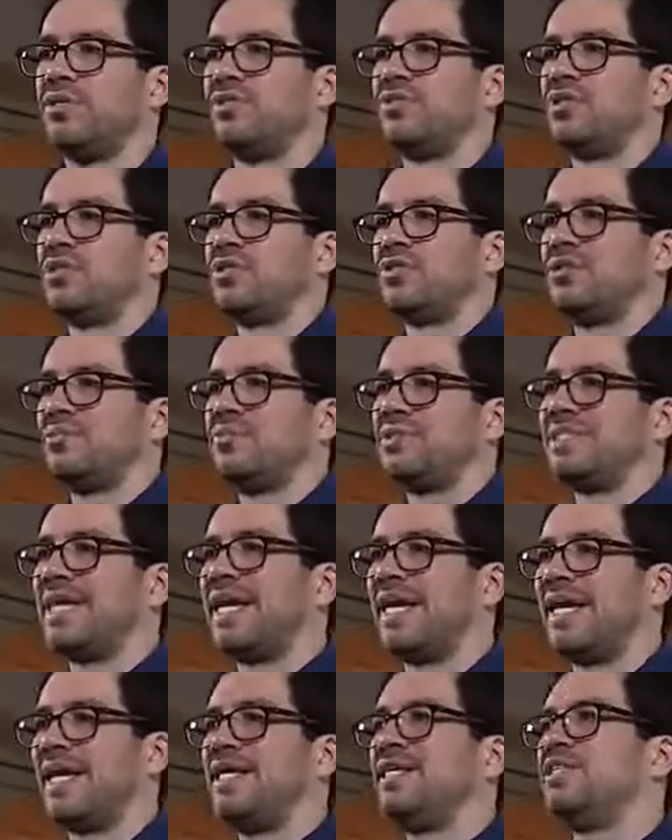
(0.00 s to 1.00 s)
This system
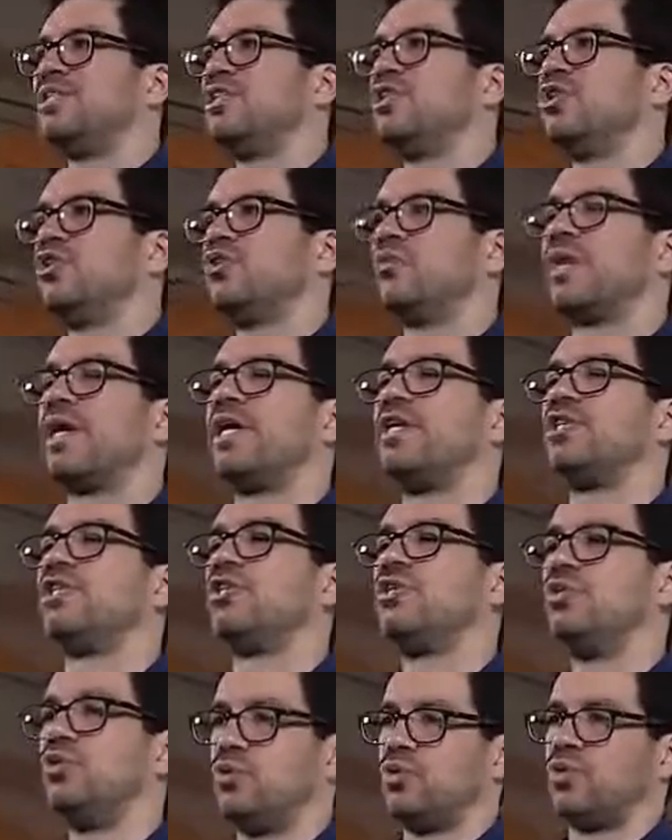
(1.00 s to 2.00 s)
is age and
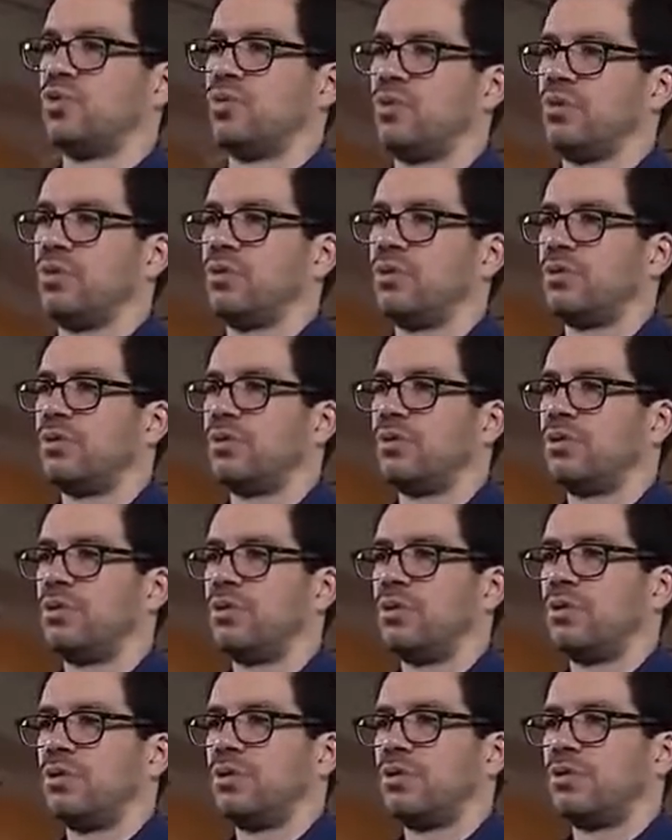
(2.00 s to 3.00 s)
location neutral,
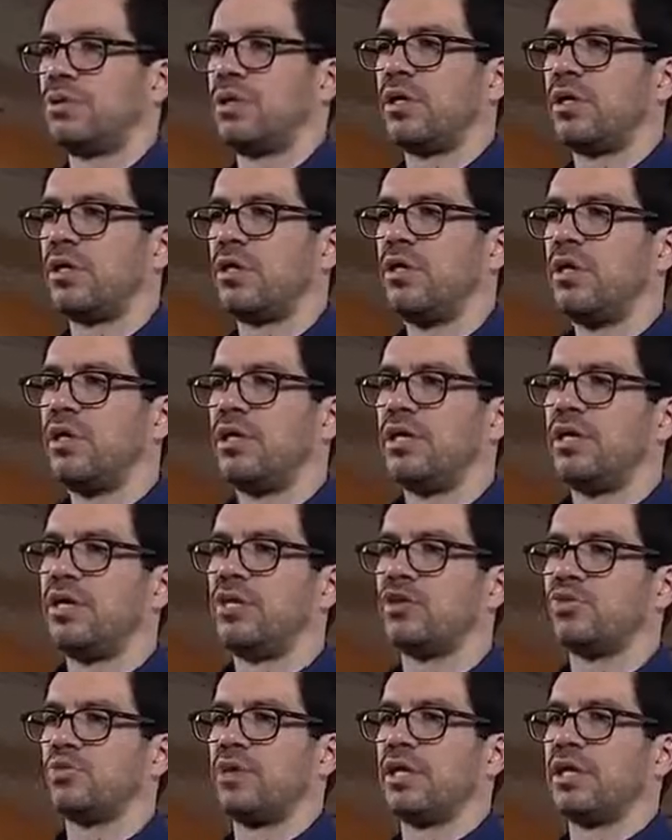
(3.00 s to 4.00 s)
okay?
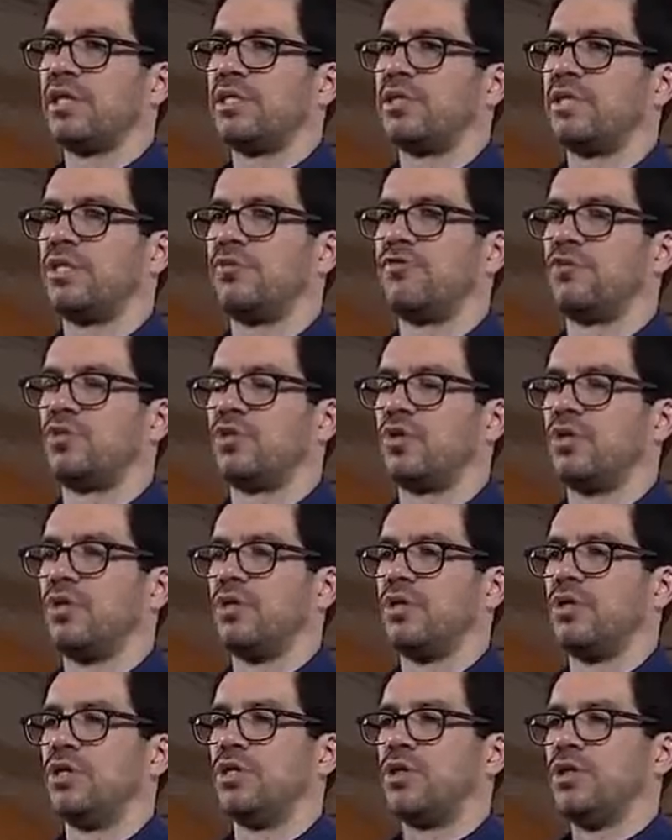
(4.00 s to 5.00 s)
Here's what I can tell you for
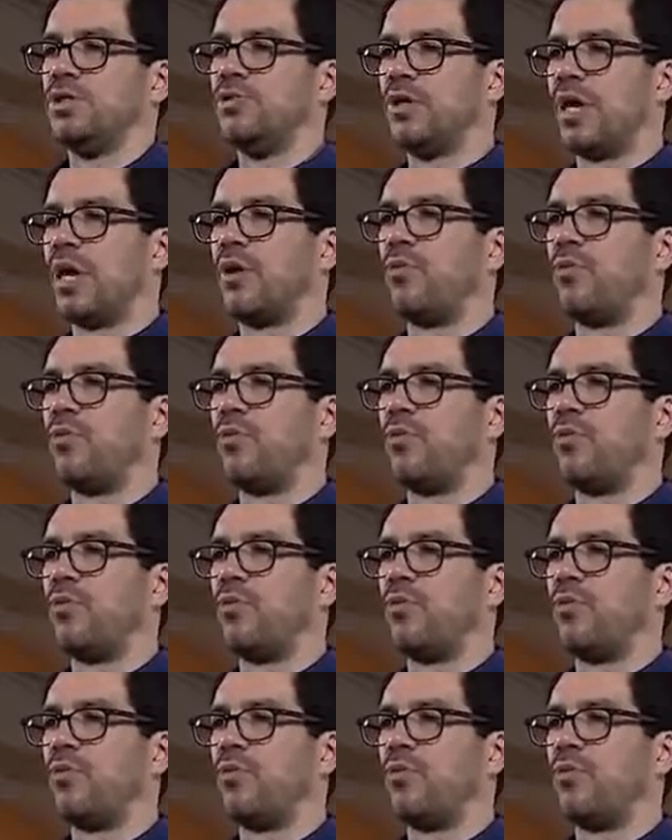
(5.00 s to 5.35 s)
sure. Do